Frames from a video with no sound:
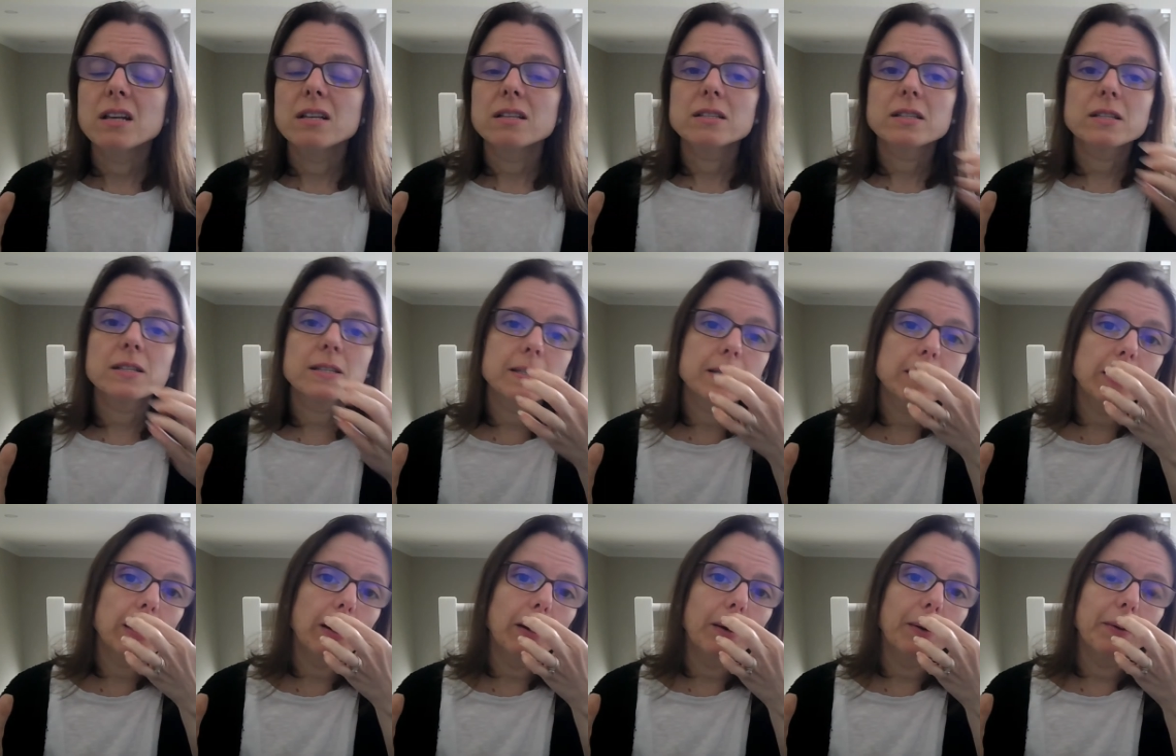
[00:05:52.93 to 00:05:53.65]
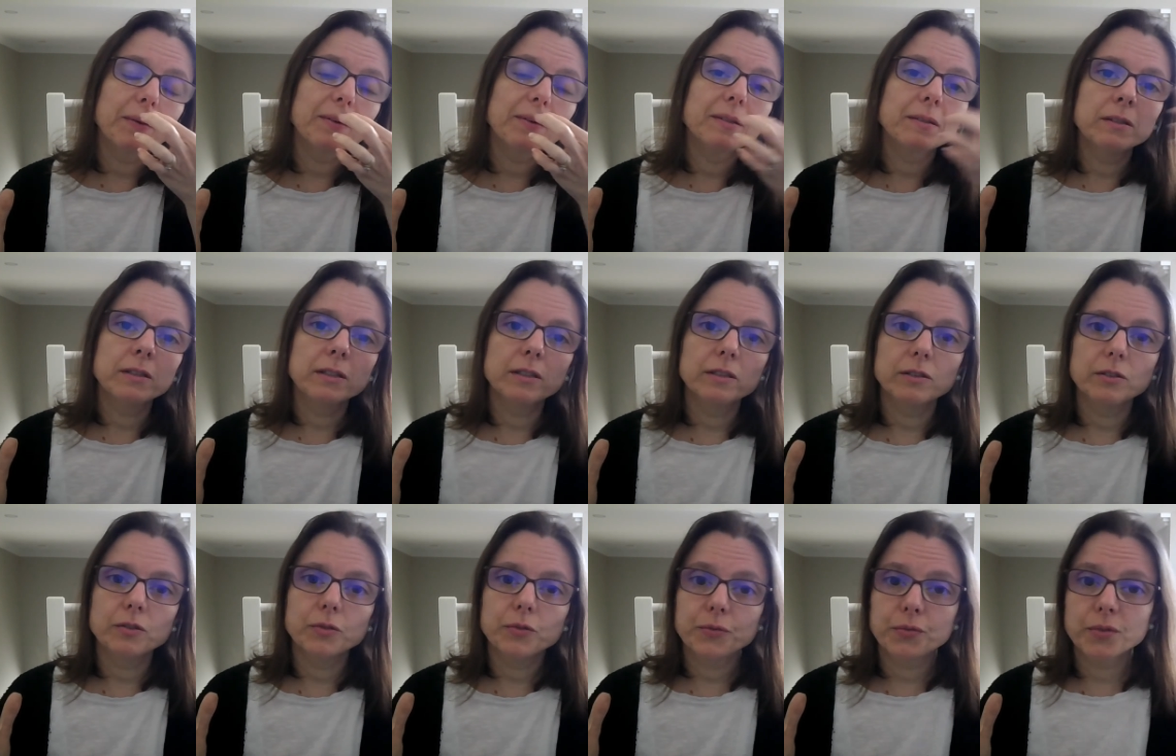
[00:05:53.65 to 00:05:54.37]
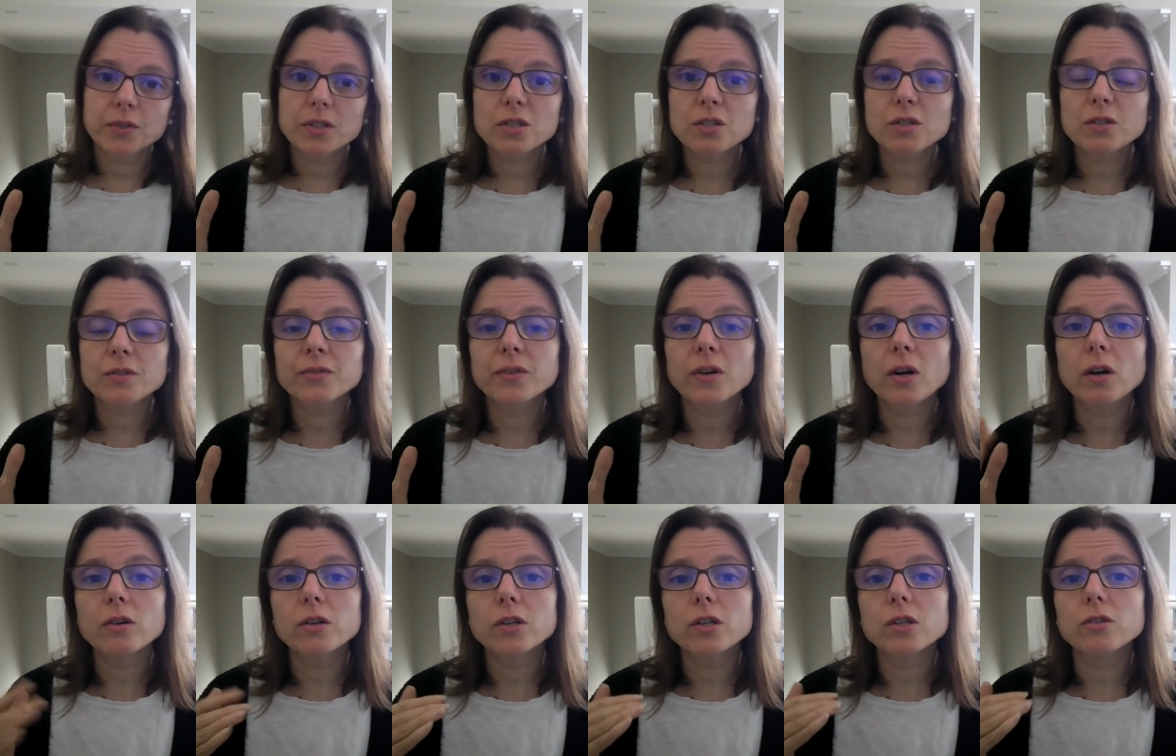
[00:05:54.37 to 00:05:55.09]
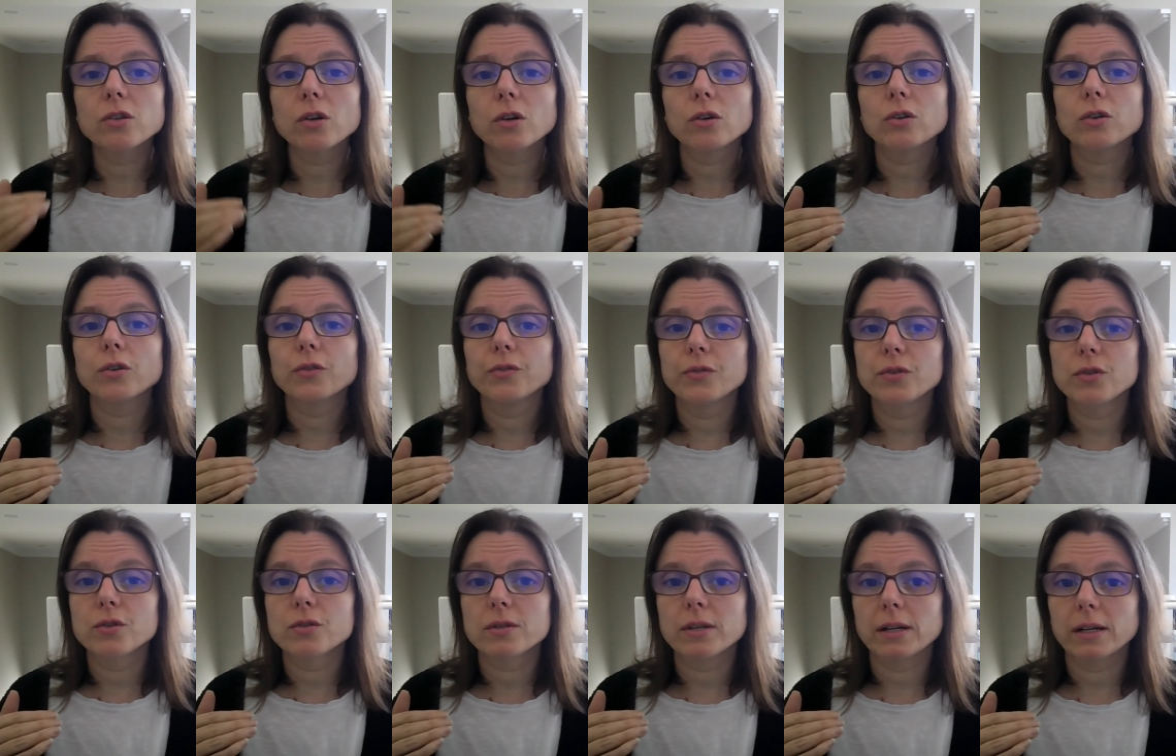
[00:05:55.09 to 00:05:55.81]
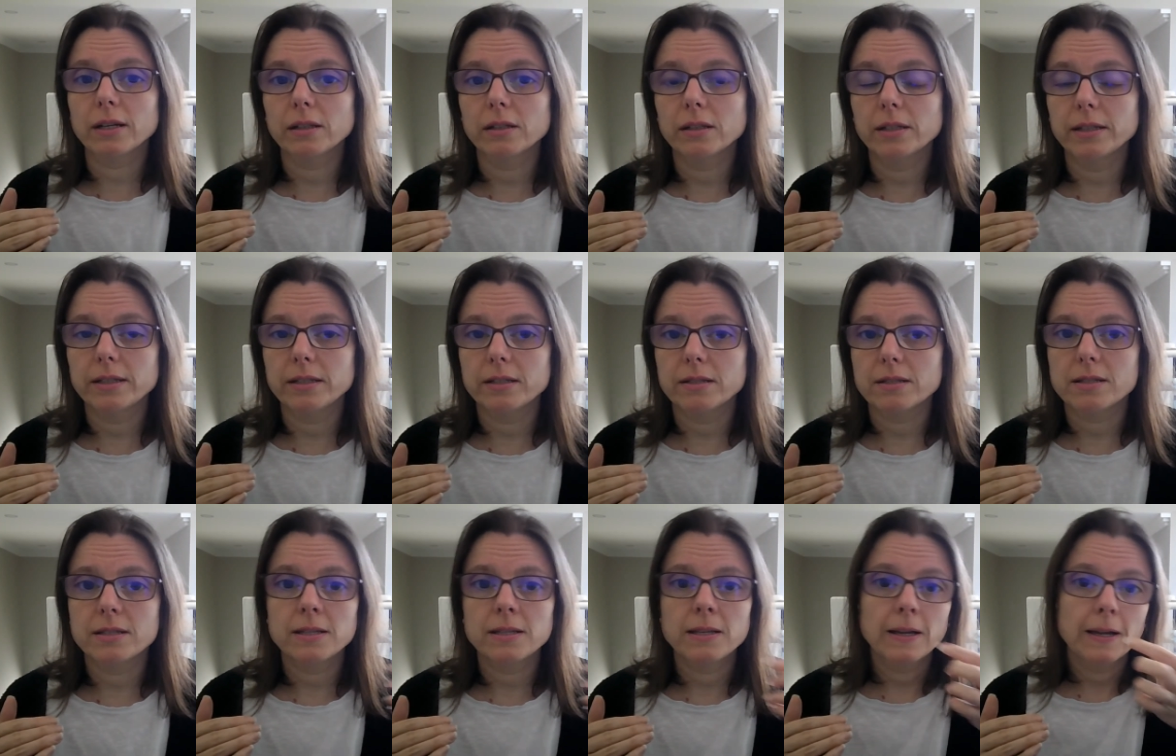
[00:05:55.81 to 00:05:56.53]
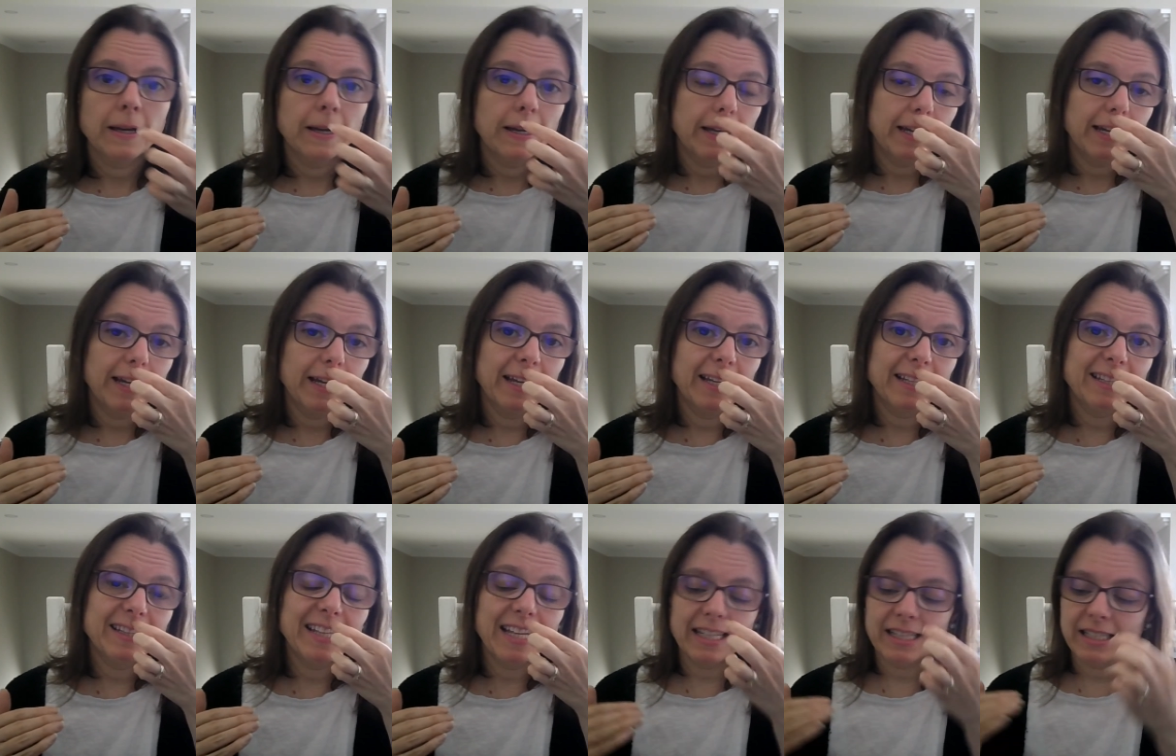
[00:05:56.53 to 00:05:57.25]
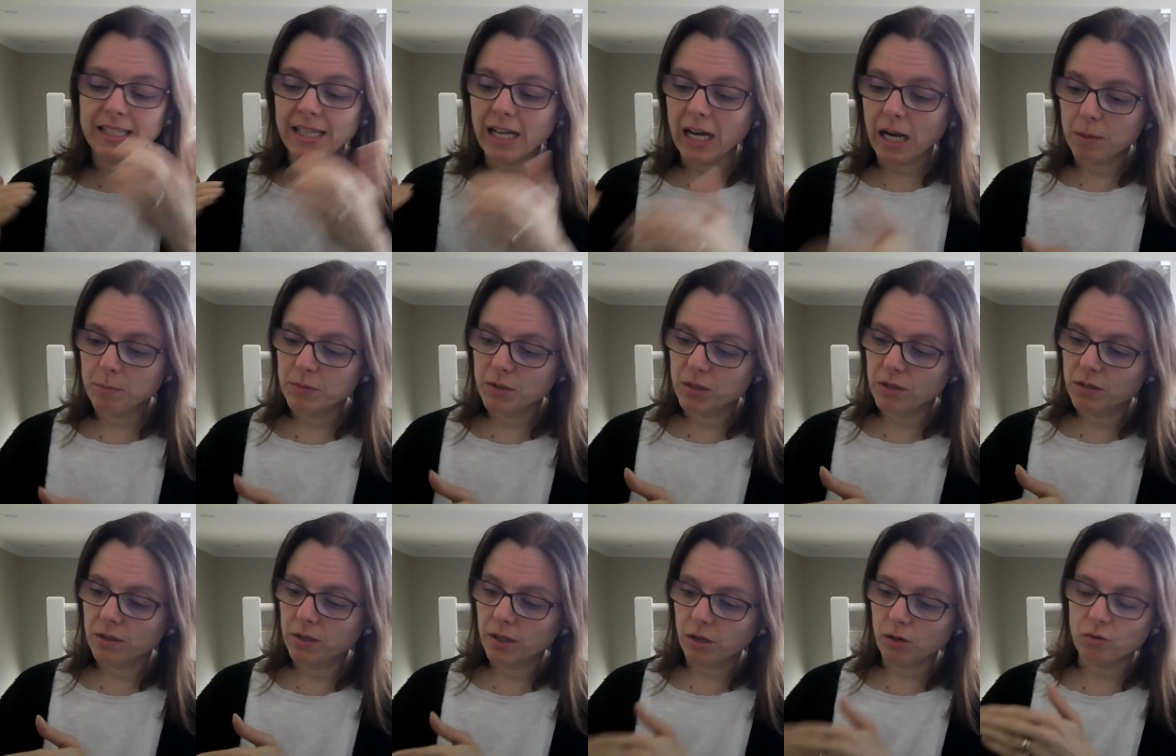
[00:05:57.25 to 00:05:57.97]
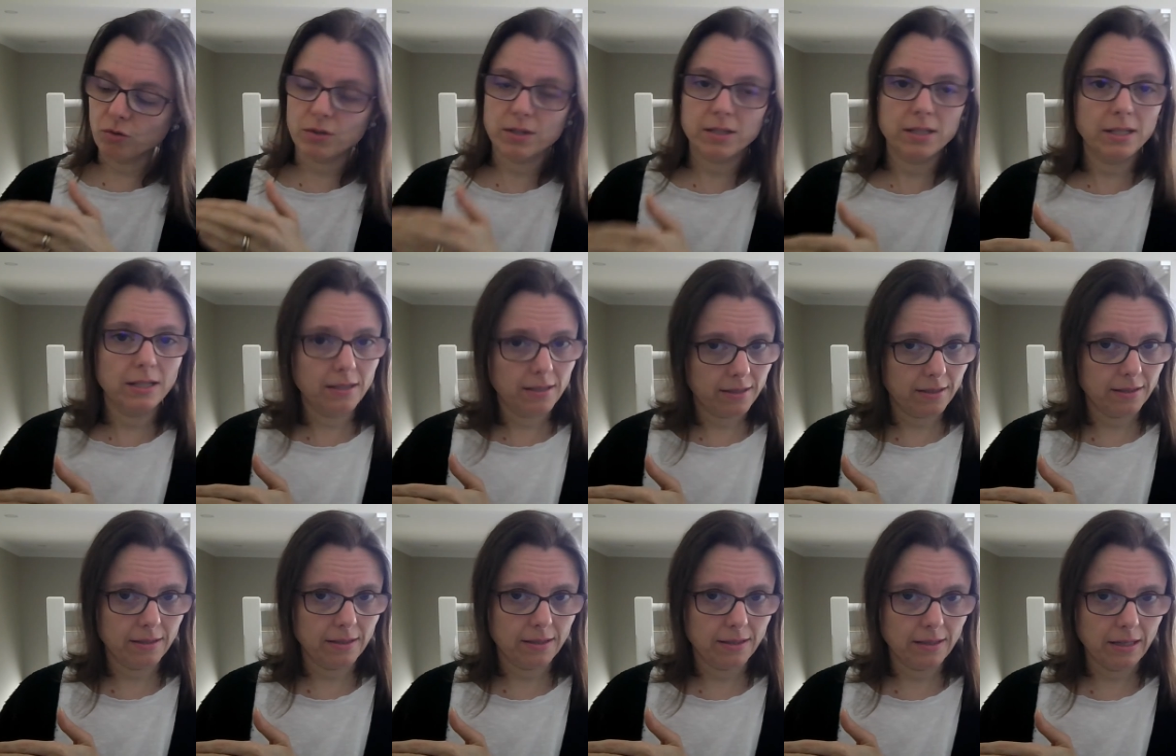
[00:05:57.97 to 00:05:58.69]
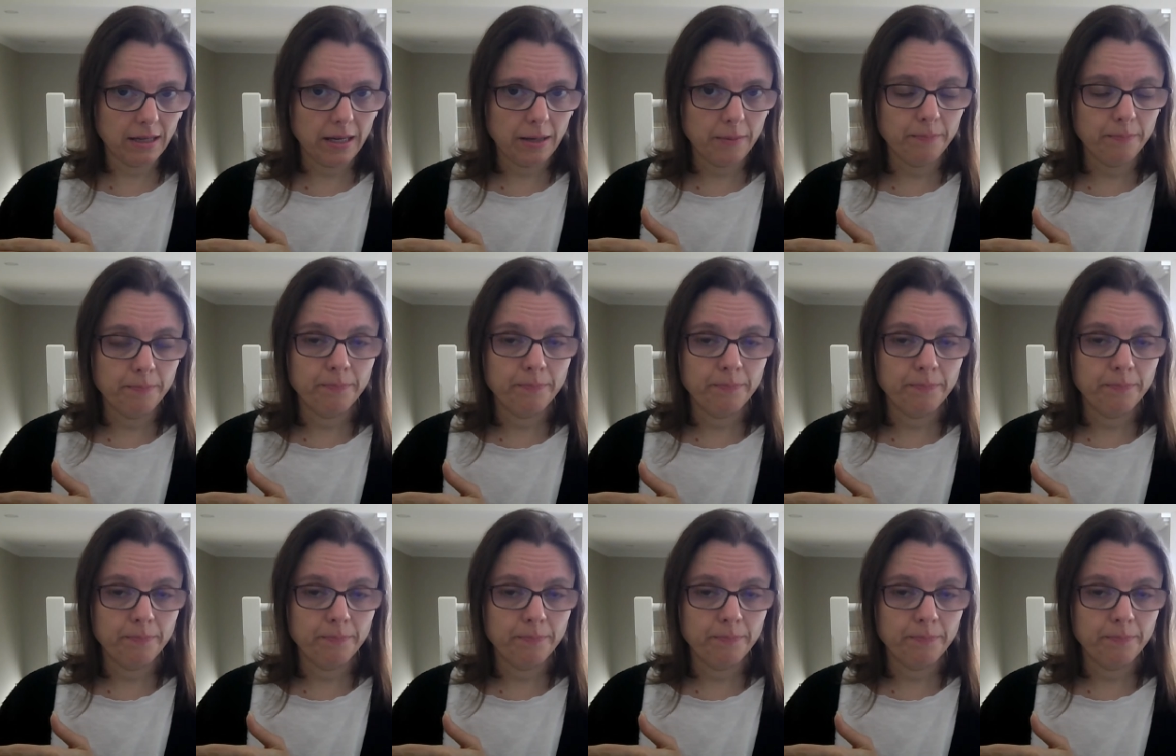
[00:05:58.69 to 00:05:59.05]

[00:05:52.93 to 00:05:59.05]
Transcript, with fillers: So first of all, you don't confuse the clients, and that comes the consistency.